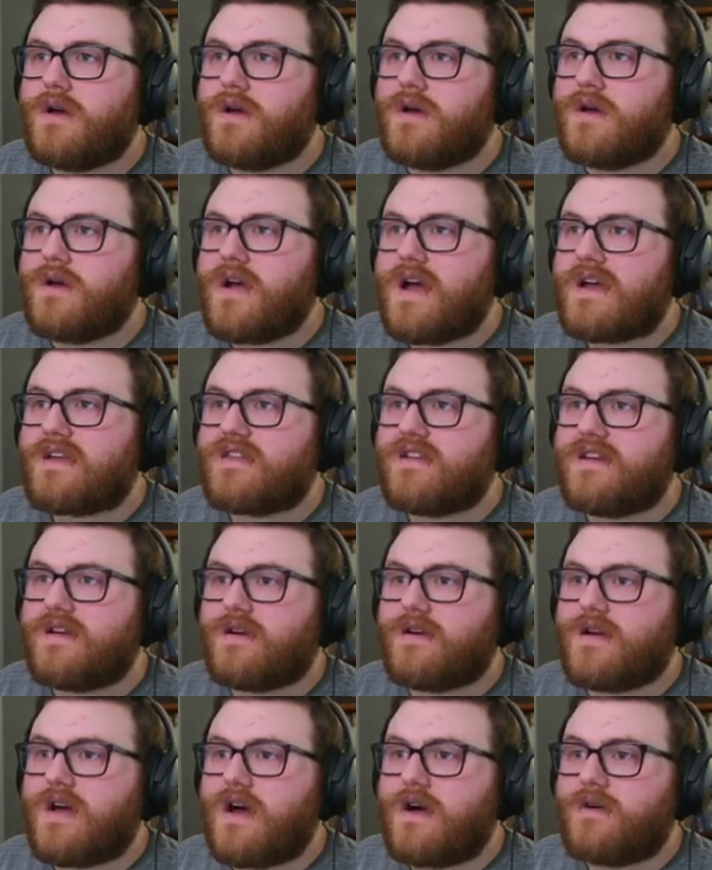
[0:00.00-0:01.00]
Exit it.
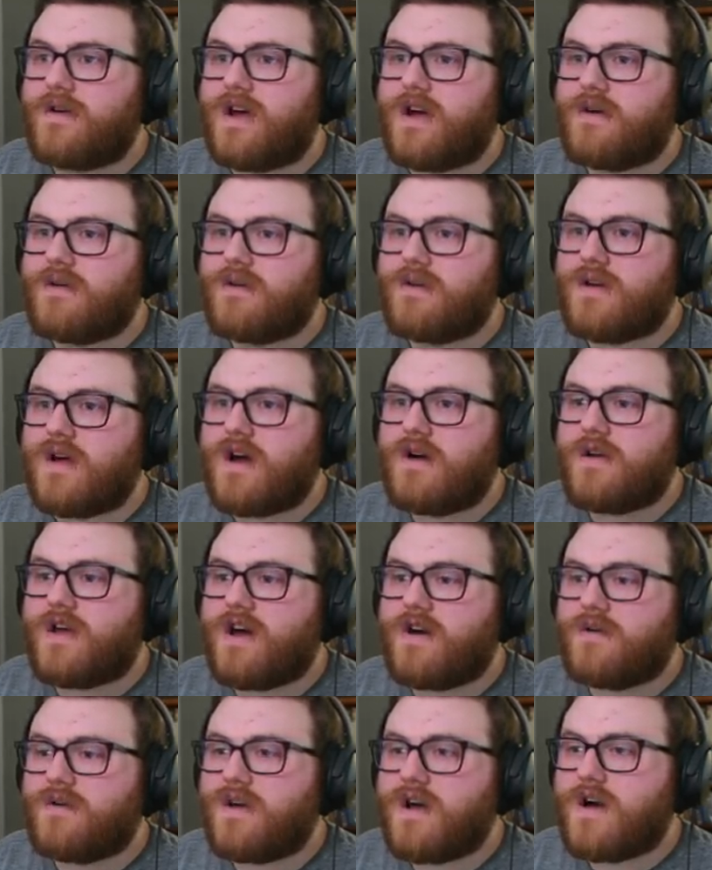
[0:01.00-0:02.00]
Oh no. Oh no. Oh